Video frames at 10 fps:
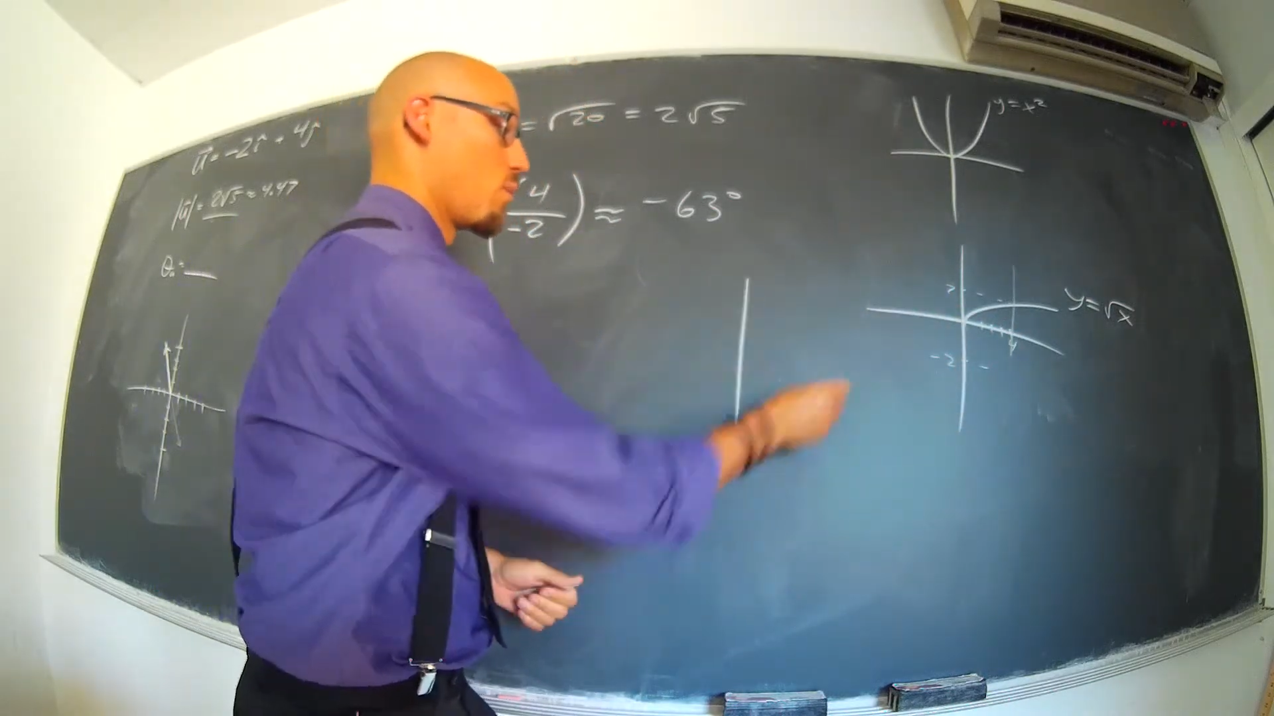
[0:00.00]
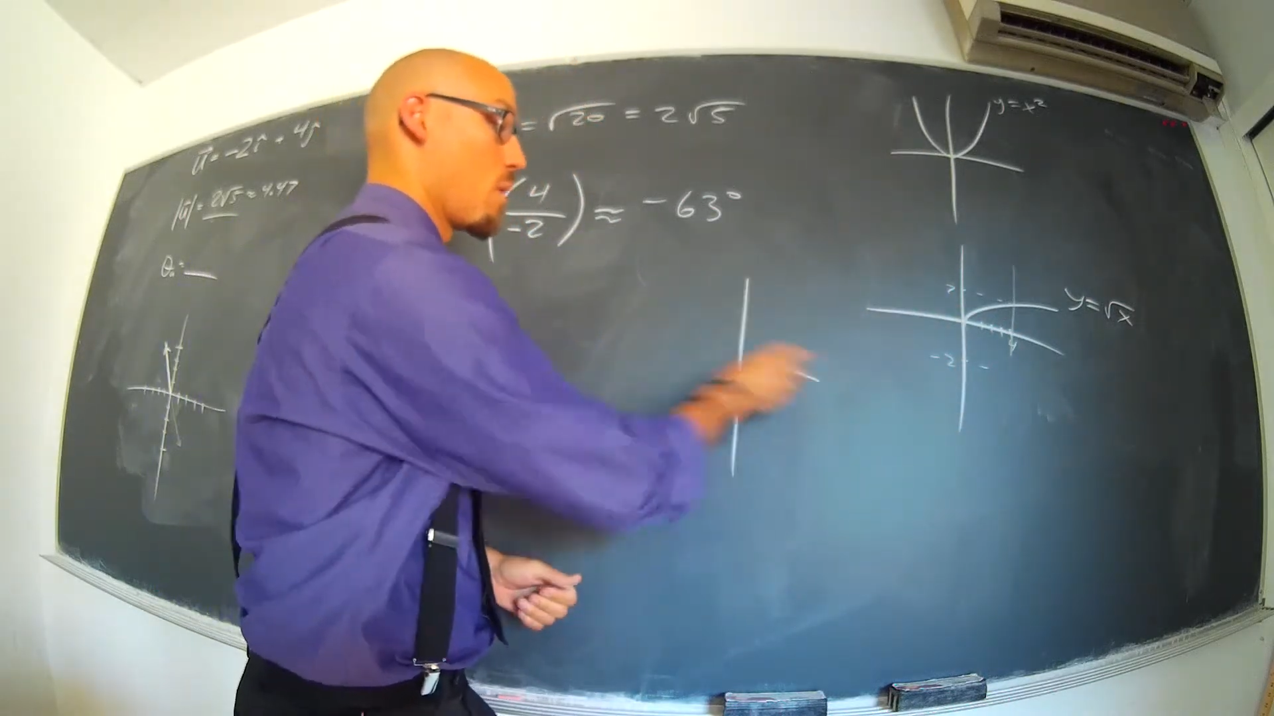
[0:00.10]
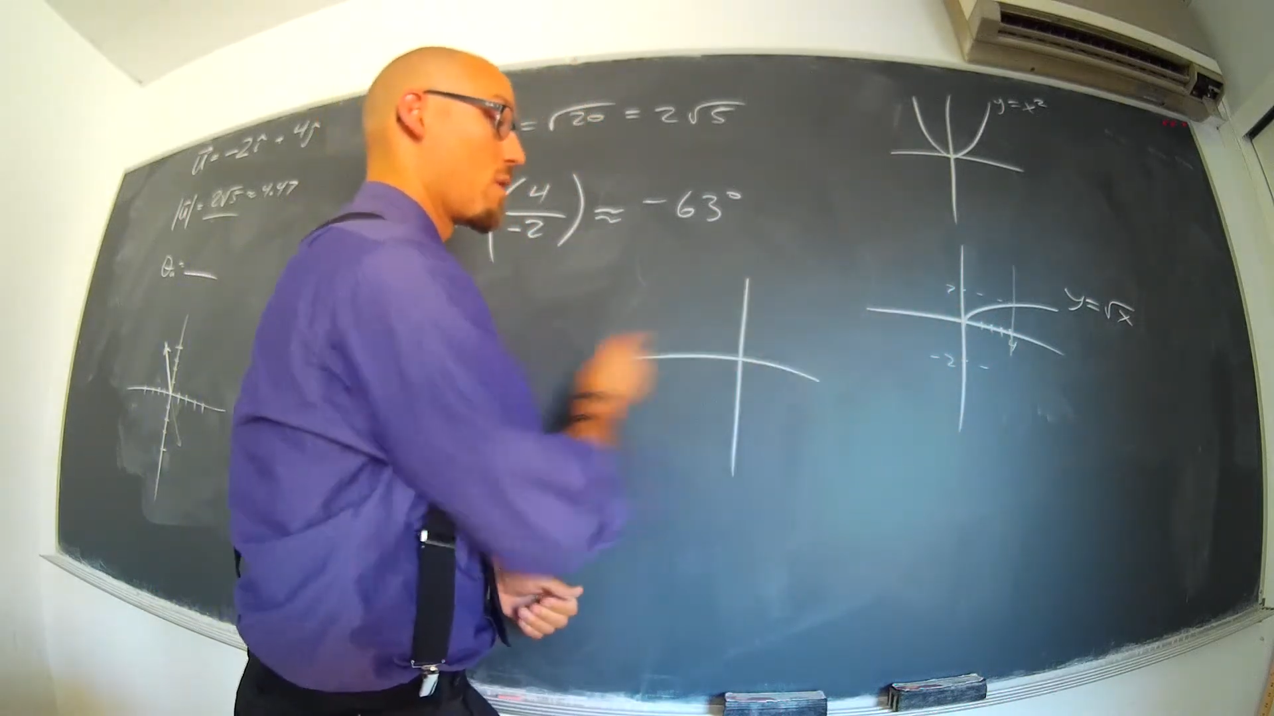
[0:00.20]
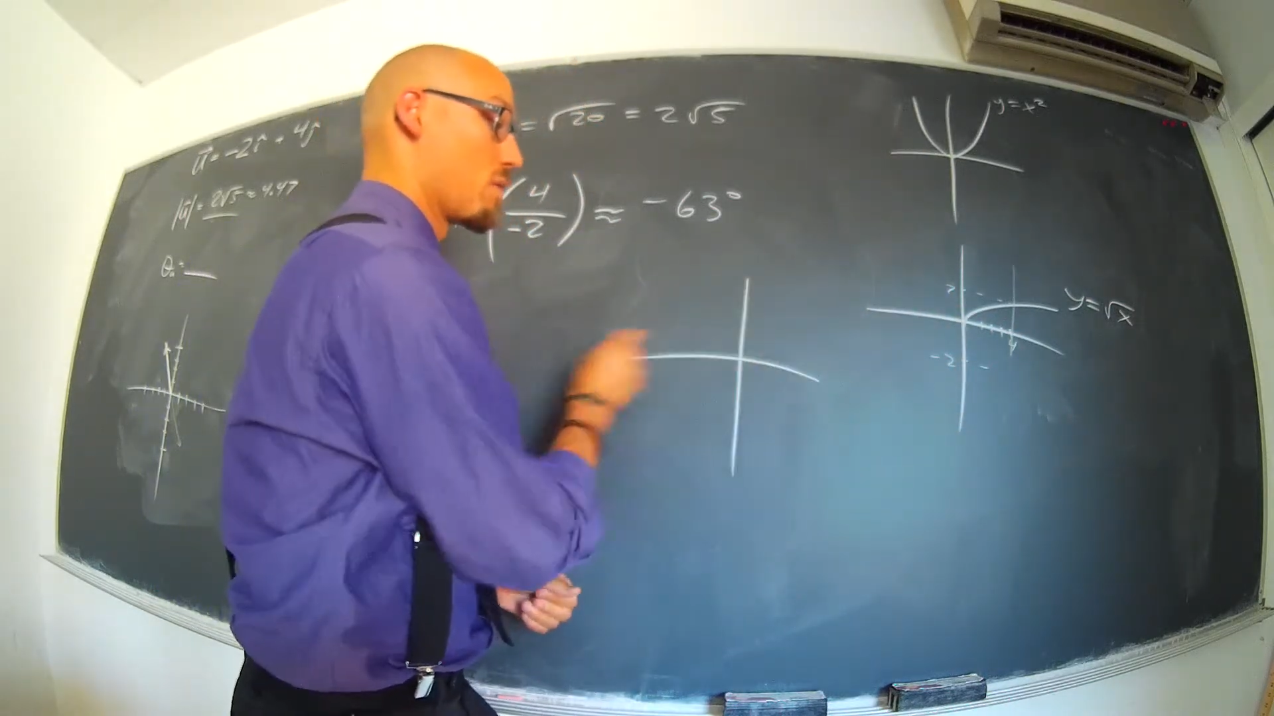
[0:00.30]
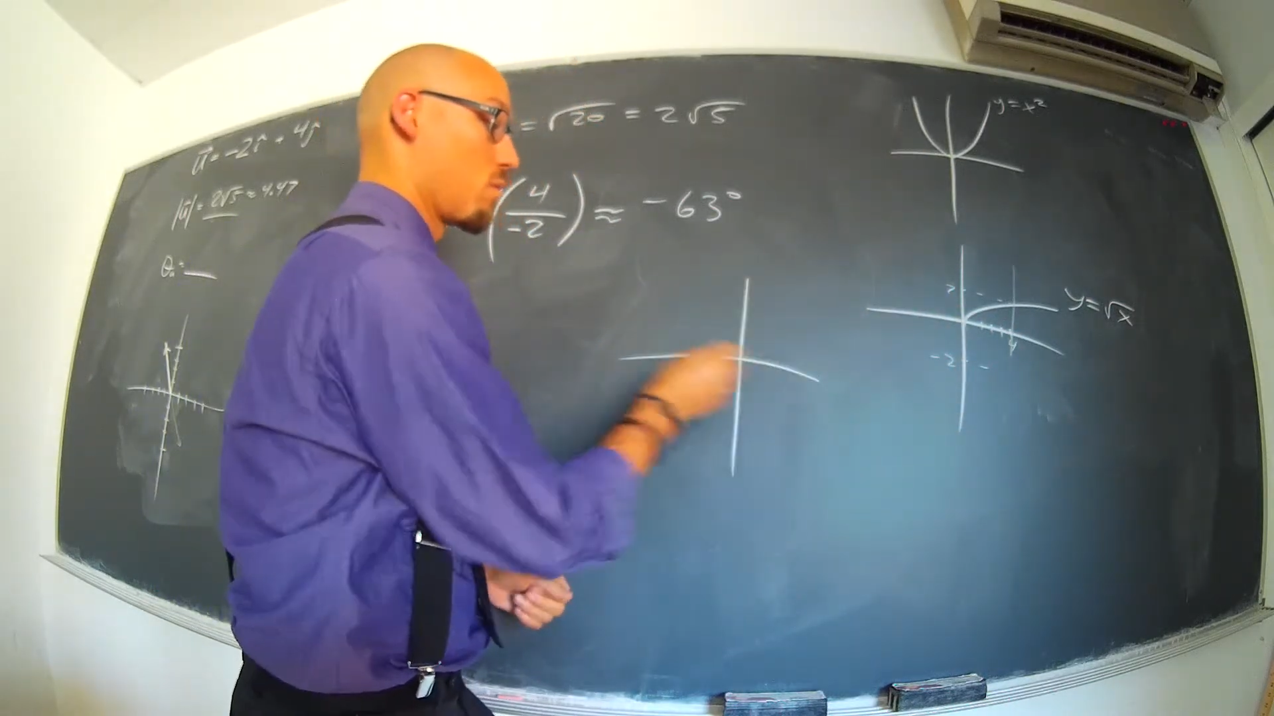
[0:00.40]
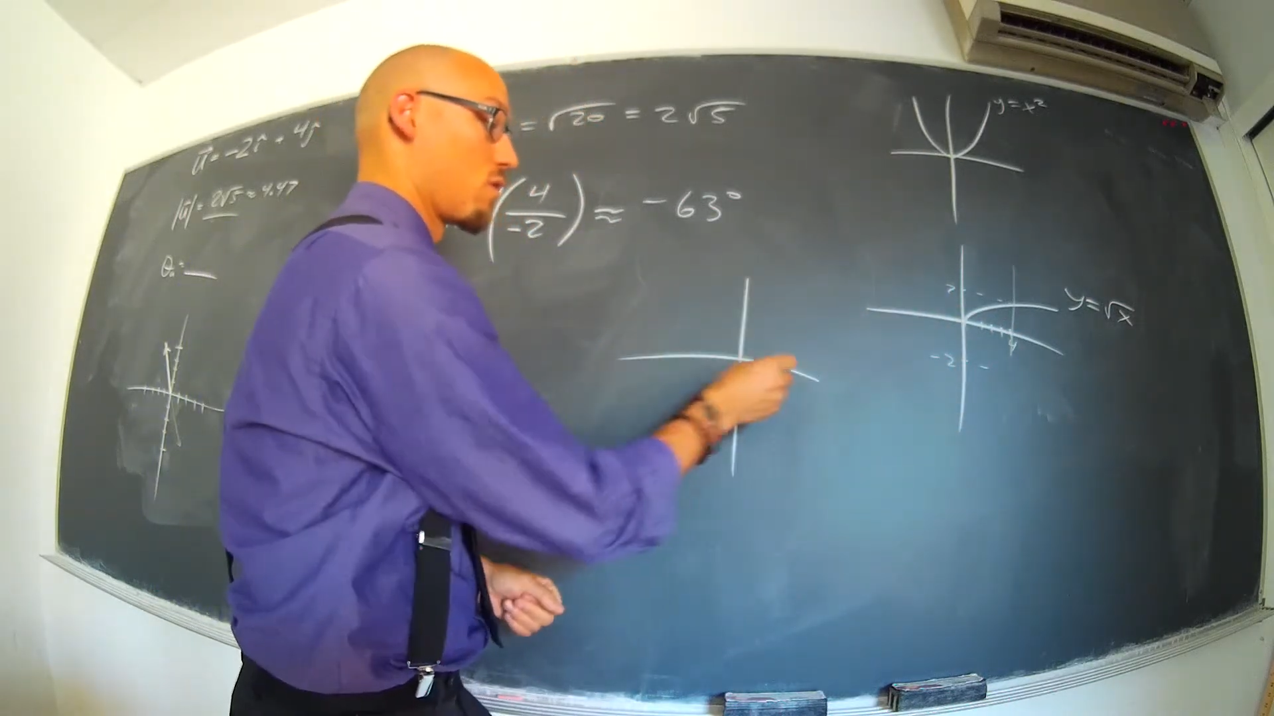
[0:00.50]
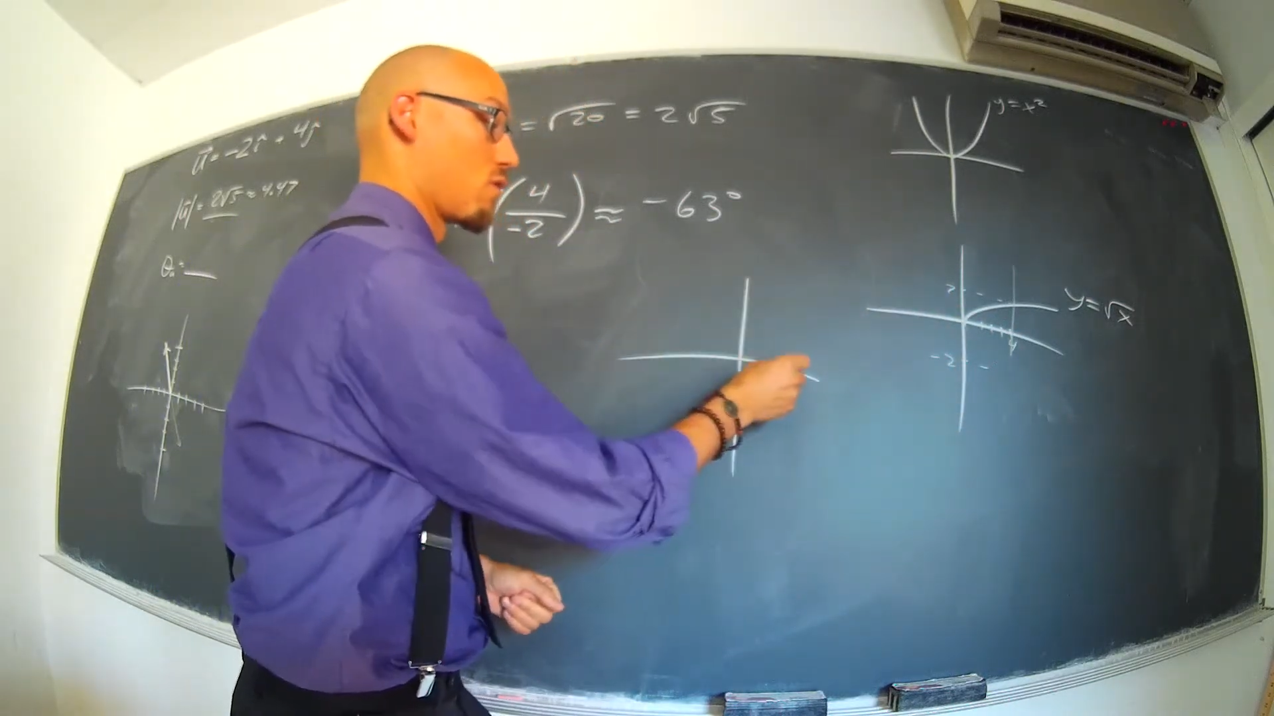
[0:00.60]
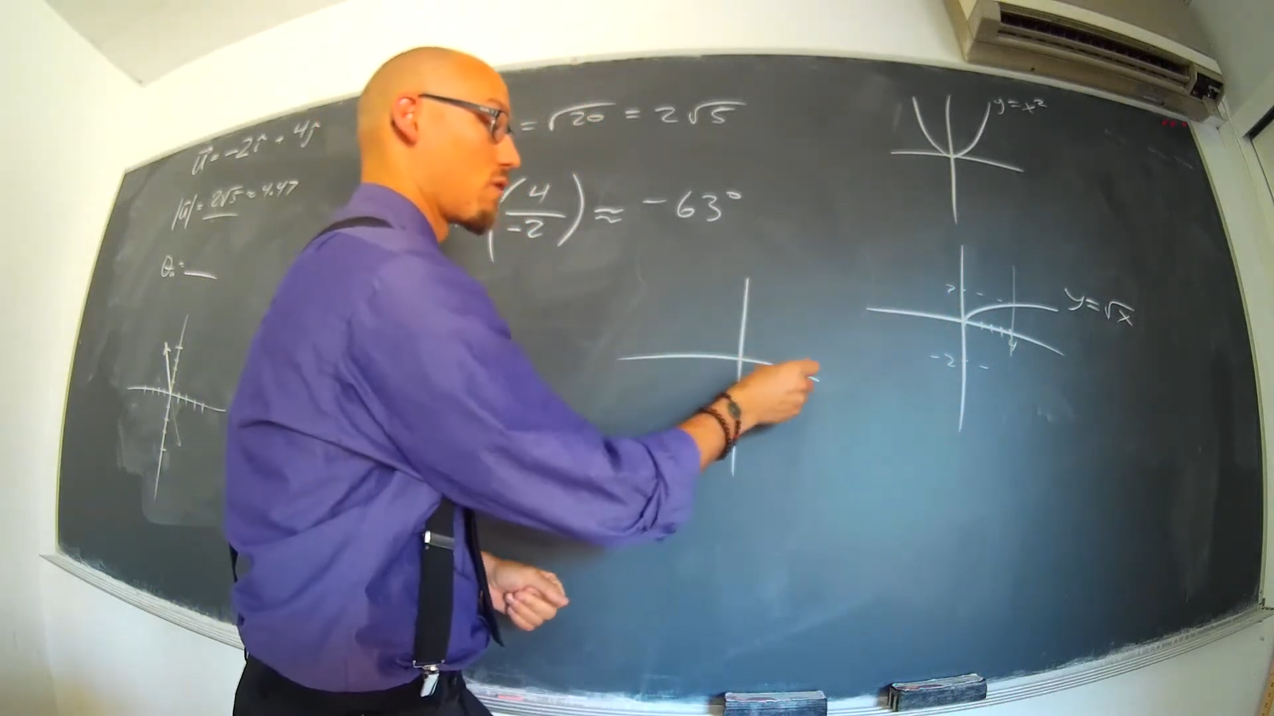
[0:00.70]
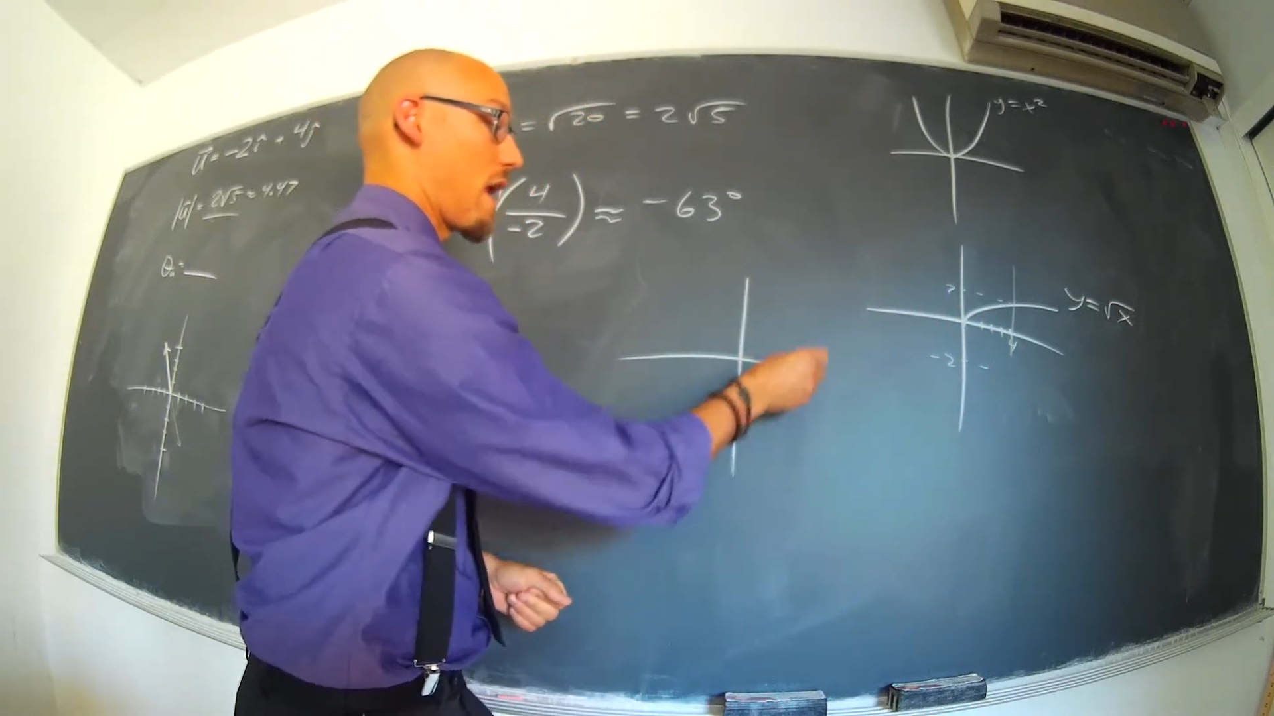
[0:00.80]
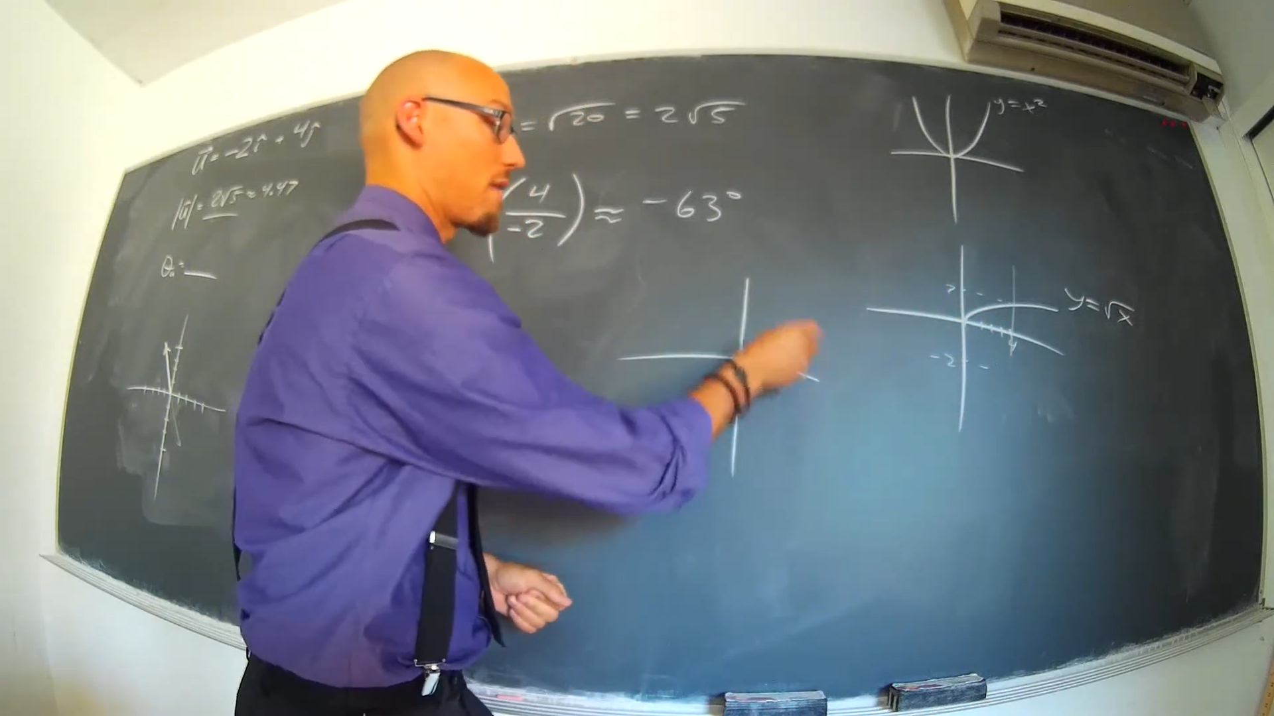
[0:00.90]
when we
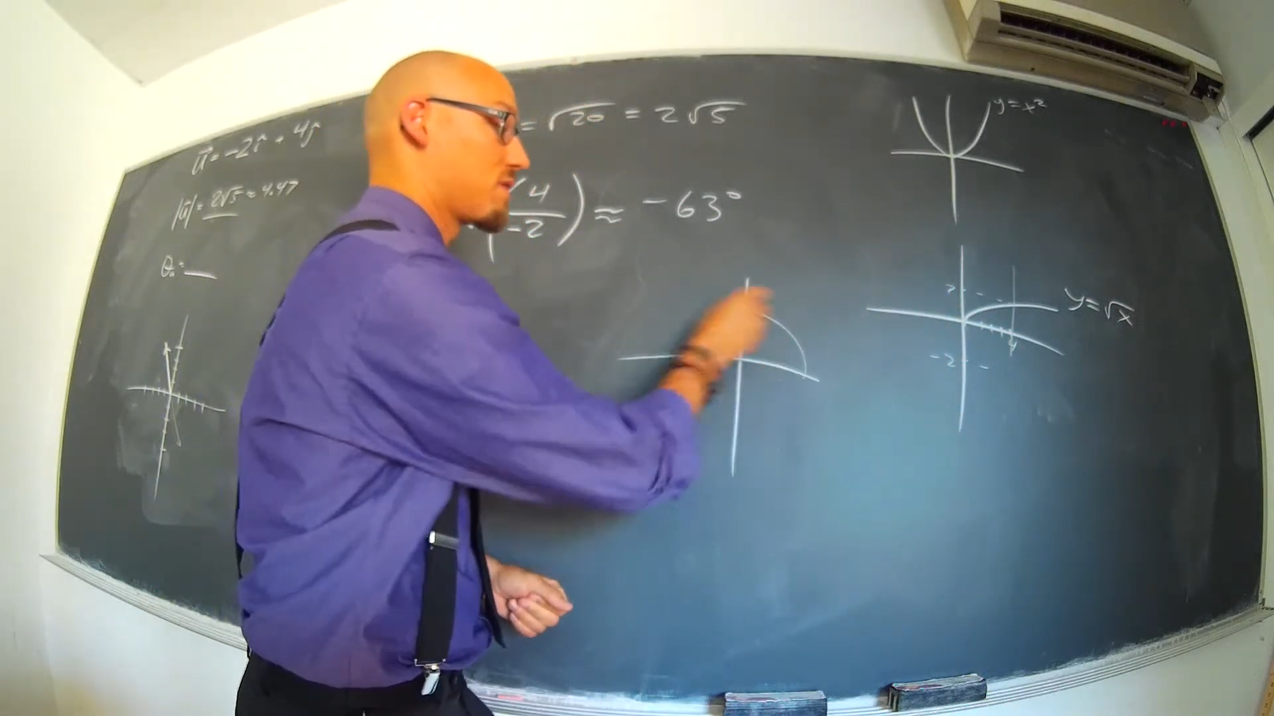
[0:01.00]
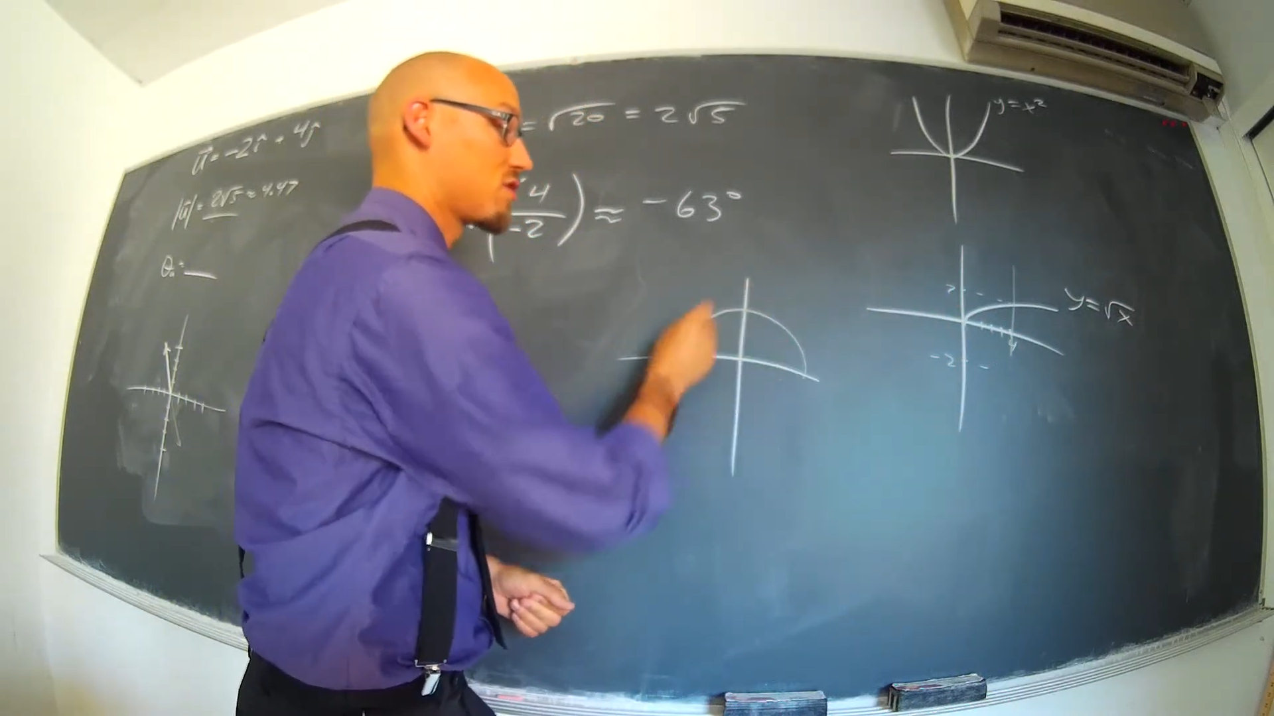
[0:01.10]
graphed